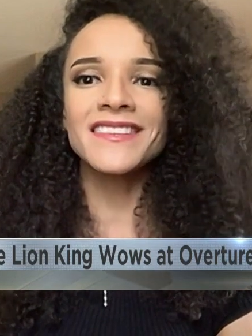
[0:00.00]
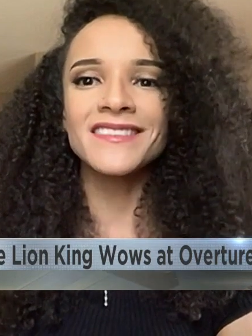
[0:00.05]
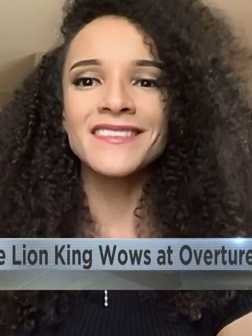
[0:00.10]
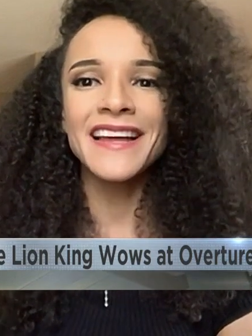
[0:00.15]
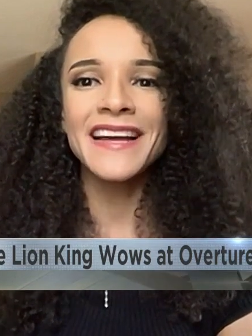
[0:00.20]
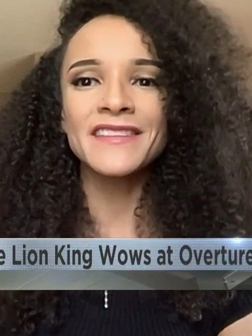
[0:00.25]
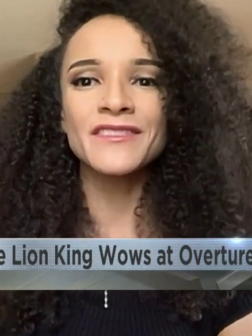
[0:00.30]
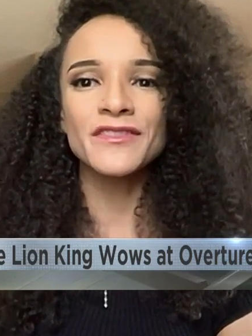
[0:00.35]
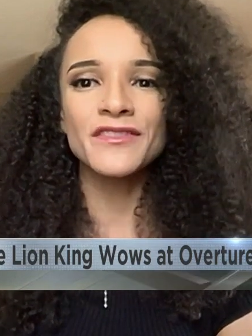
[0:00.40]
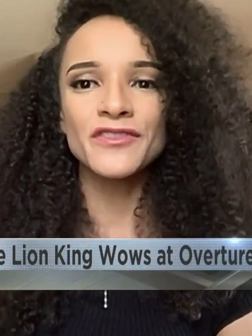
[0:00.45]
it's
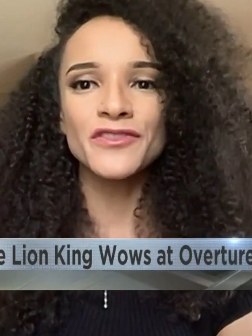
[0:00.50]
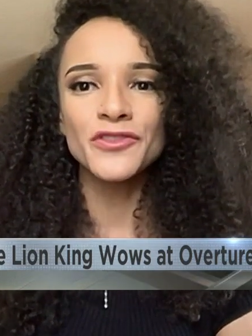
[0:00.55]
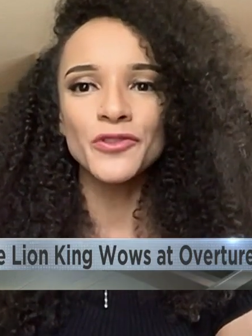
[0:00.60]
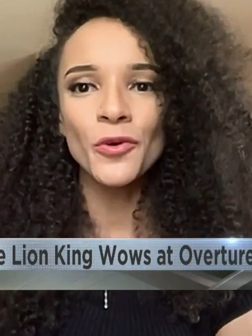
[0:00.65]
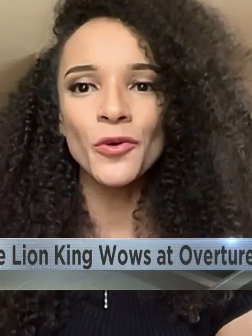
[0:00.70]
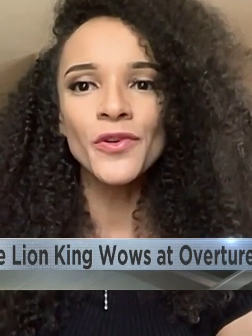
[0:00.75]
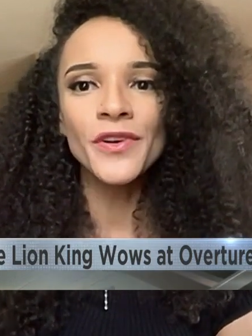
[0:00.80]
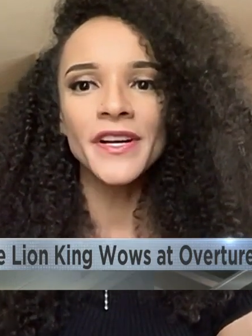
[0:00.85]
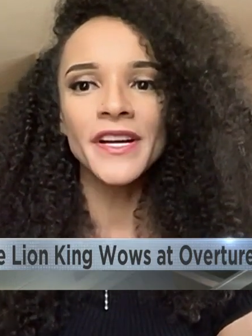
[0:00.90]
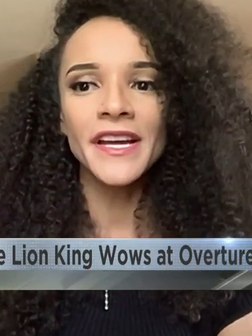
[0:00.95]
that
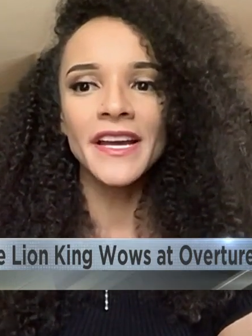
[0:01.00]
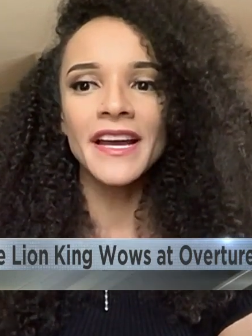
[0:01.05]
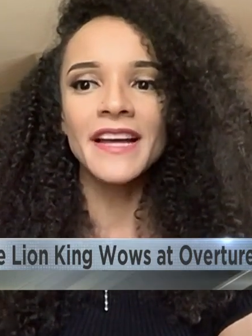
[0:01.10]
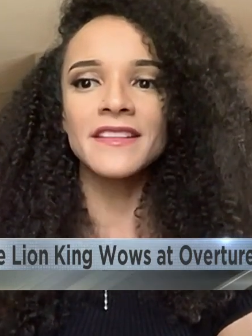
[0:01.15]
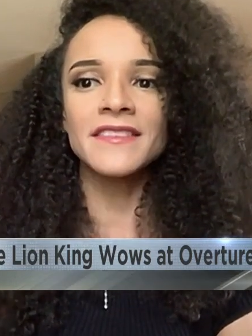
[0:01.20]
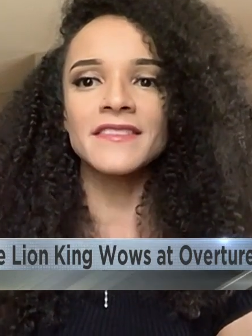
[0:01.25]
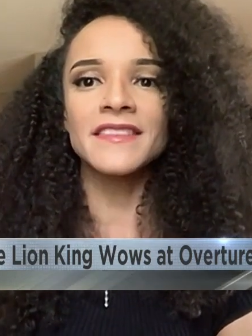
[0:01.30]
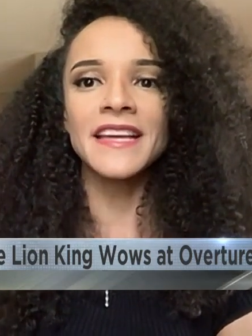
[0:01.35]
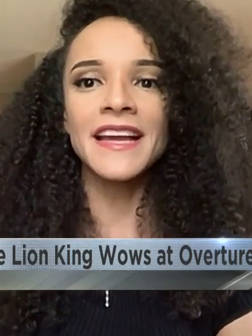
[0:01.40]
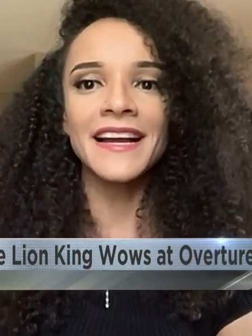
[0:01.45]
story.
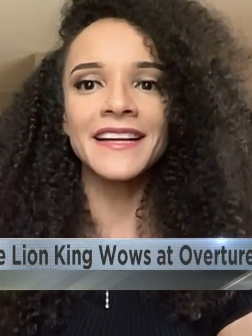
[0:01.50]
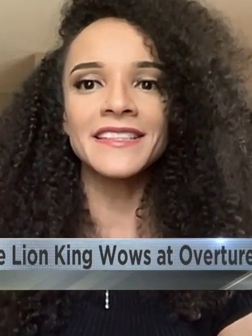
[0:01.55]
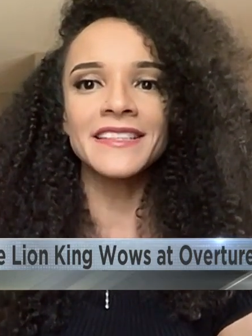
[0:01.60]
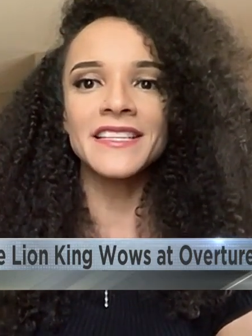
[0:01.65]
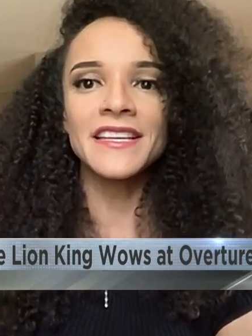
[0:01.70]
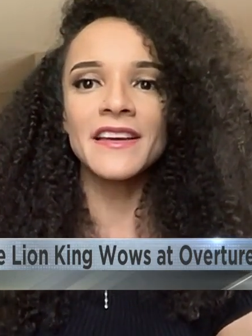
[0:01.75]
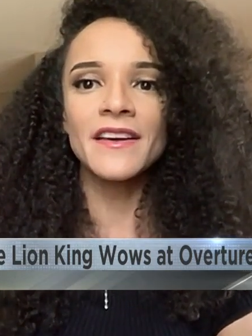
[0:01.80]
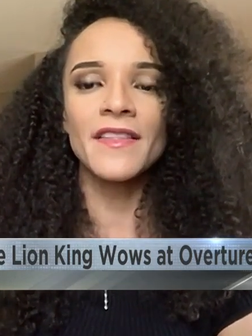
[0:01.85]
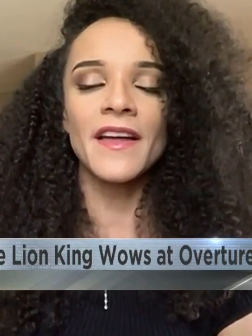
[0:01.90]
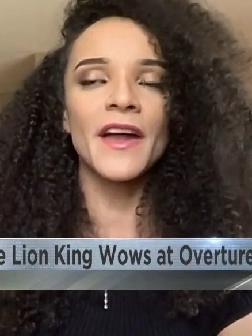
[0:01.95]
It's the
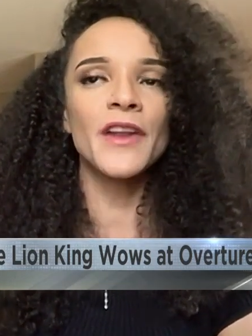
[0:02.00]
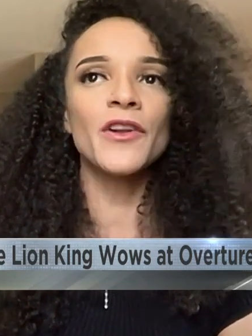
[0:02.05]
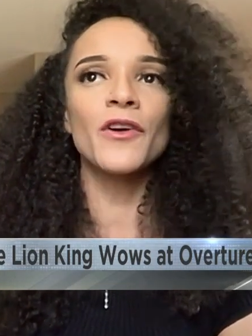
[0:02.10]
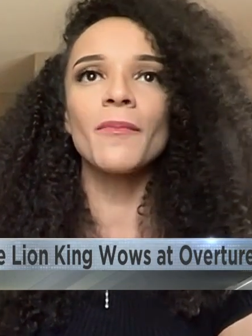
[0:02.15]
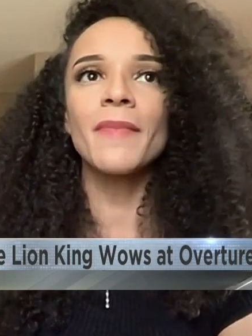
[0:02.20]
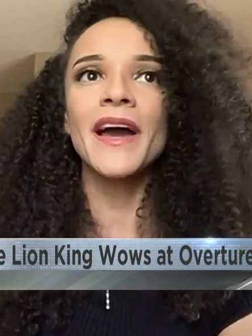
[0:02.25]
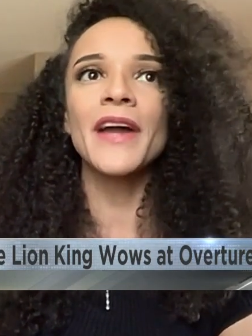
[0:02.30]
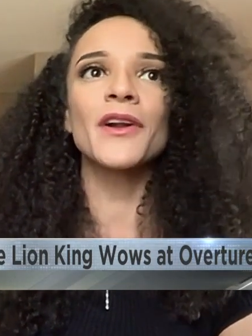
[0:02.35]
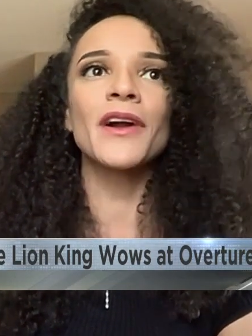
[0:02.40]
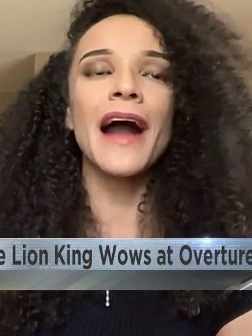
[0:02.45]
idea that no
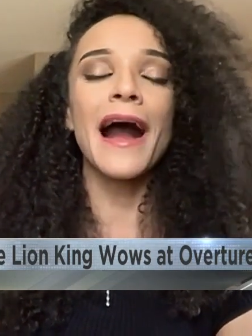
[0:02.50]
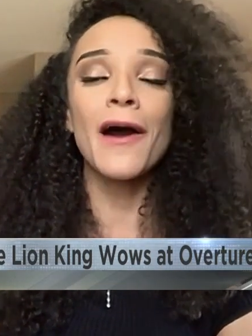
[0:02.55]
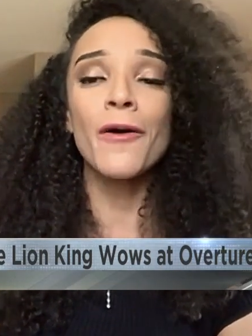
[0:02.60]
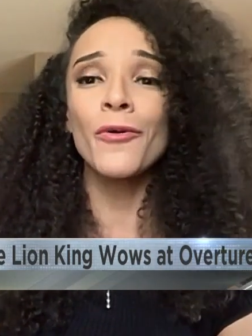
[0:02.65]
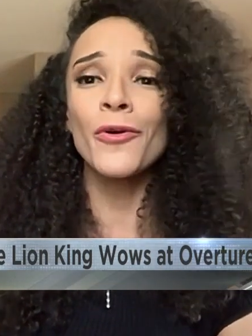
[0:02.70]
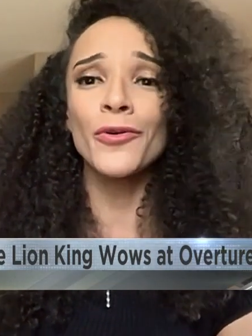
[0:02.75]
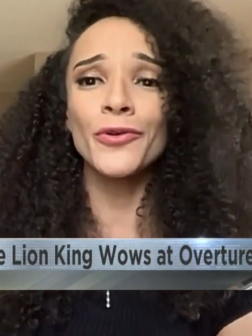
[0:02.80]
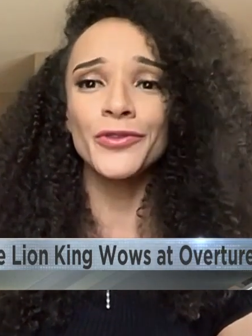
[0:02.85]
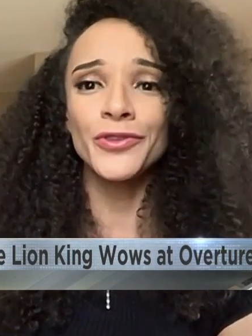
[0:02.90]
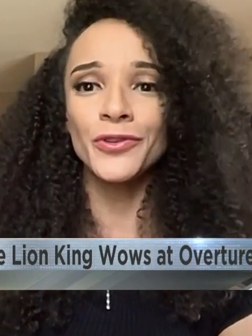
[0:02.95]
matter how
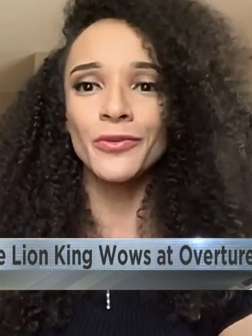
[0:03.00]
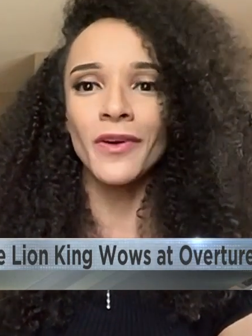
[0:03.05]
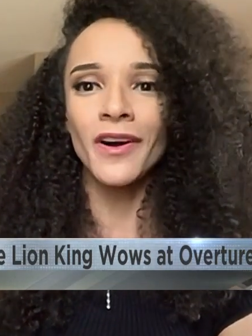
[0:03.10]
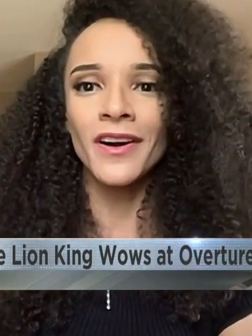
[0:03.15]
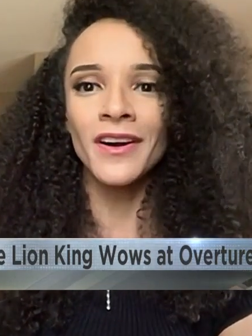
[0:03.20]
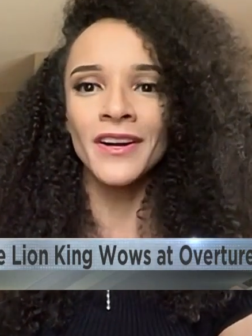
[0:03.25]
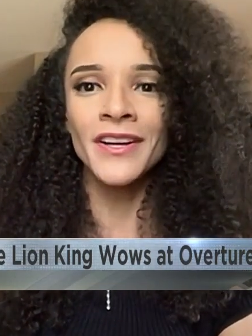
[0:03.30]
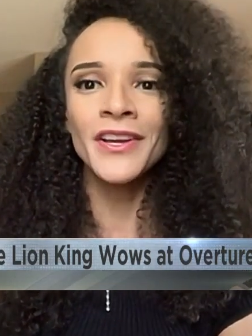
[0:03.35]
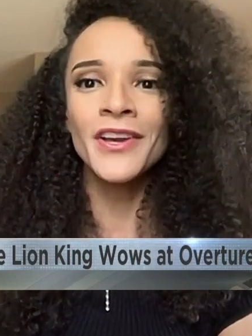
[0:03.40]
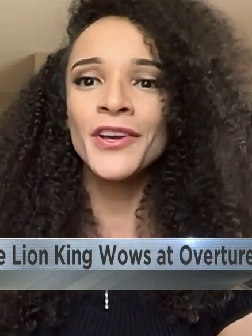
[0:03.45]
old you
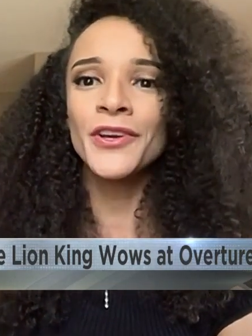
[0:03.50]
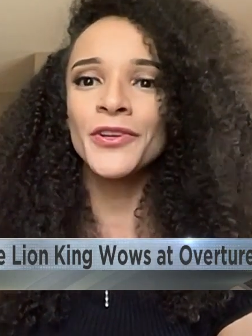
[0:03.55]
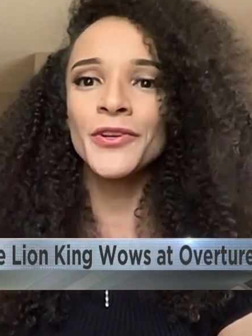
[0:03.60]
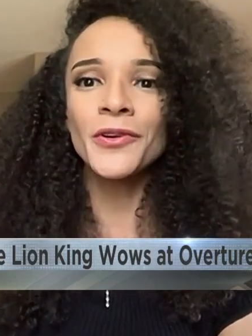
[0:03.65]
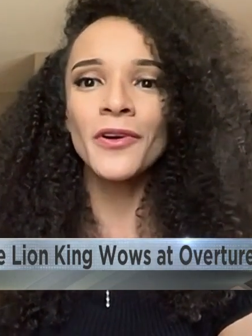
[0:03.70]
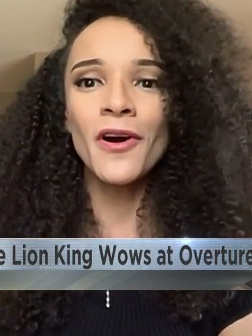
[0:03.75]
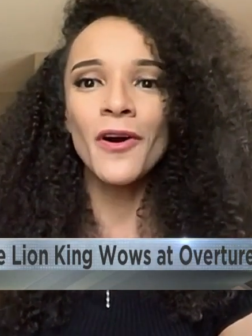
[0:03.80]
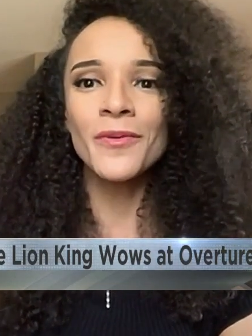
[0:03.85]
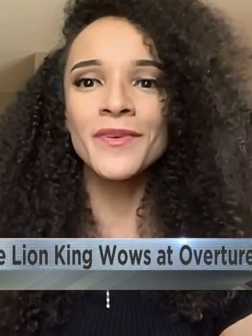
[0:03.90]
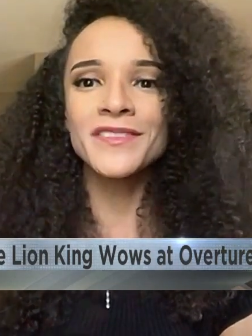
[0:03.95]
are,
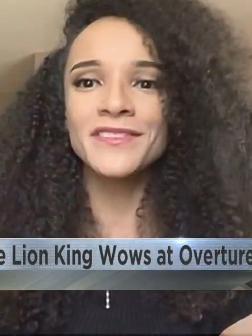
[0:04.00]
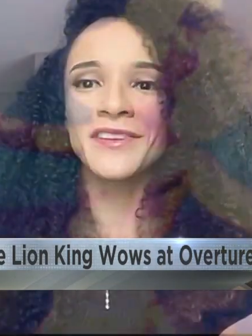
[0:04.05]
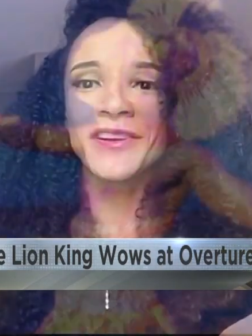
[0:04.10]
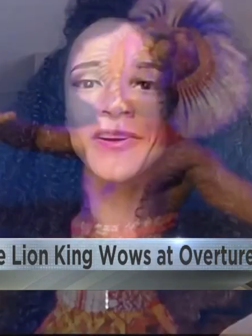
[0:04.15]
you're always